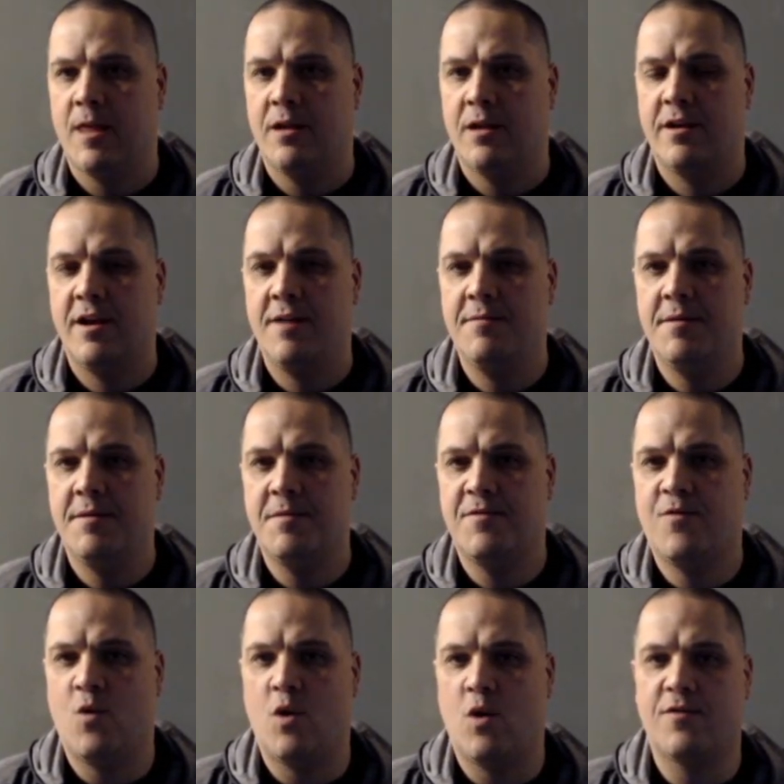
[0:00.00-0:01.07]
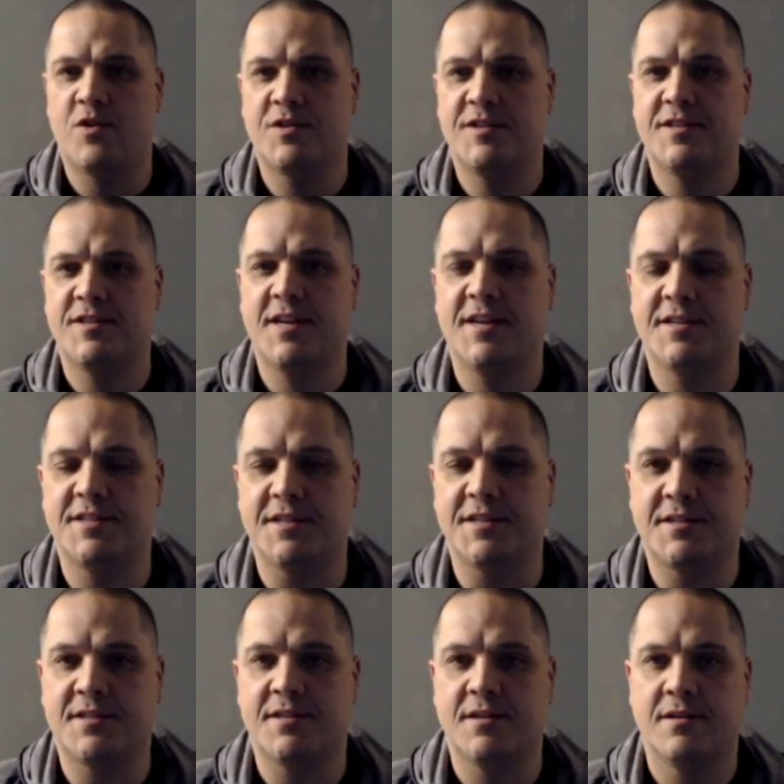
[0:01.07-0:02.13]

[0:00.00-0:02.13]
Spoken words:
Game number 4 versus Ichthys.